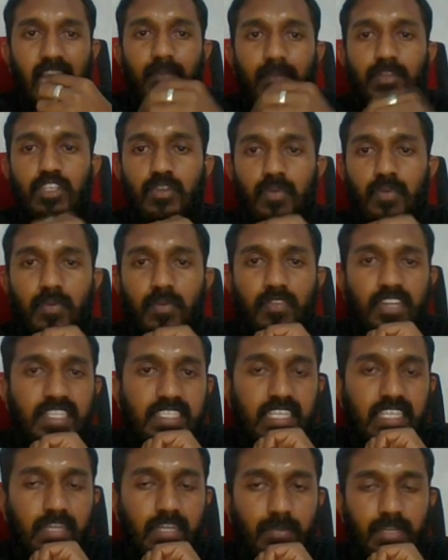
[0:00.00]
bishop f8
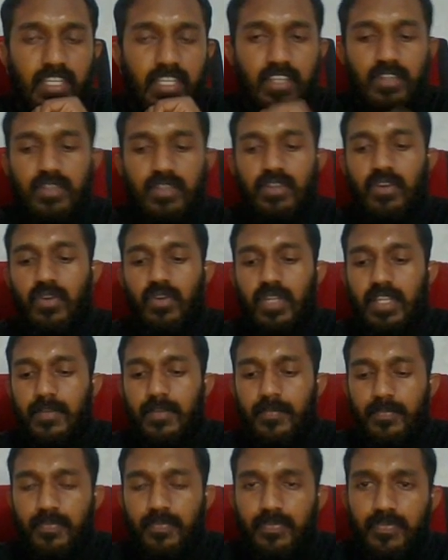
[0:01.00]
checkmate. Okay,
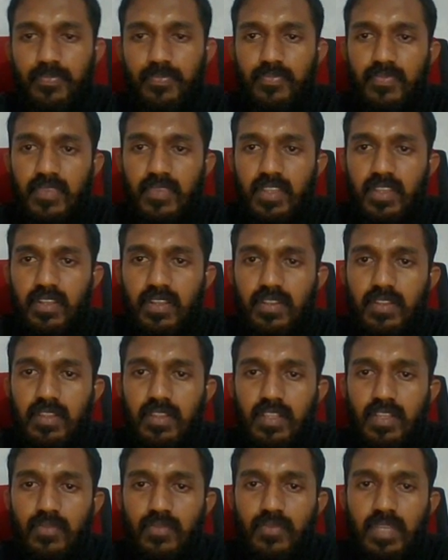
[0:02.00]

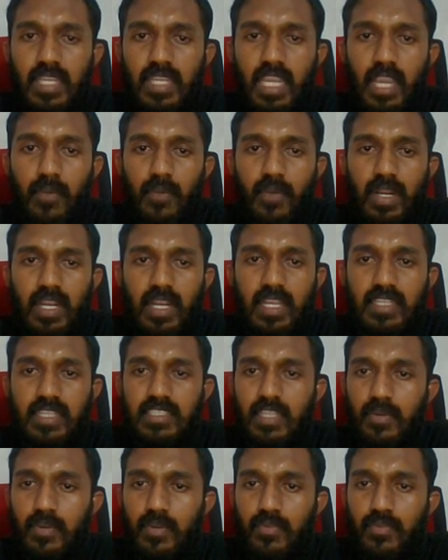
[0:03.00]
we have analyzed
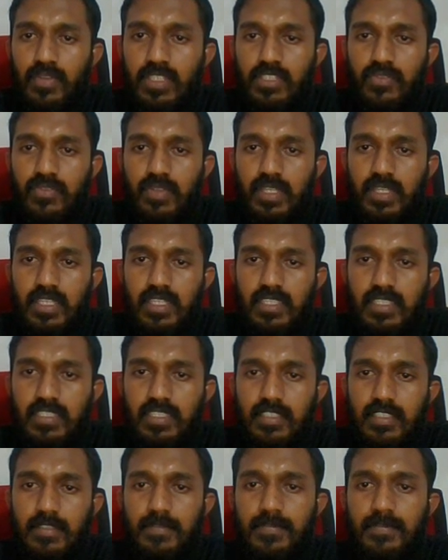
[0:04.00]
our first
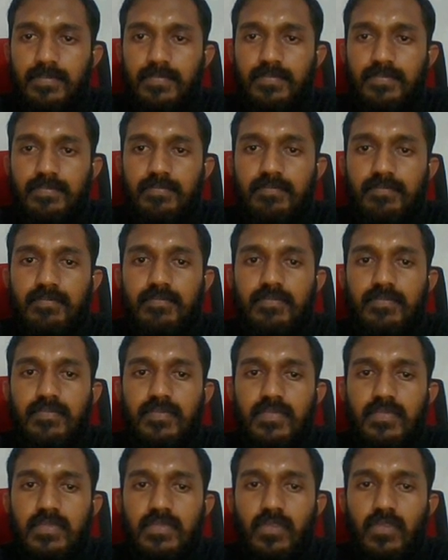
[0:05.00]
variation.
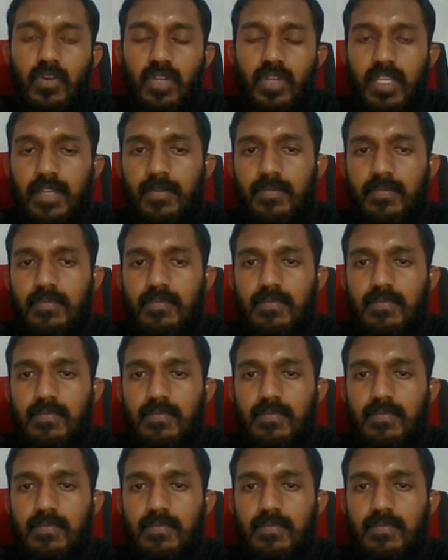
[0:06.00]
Okay,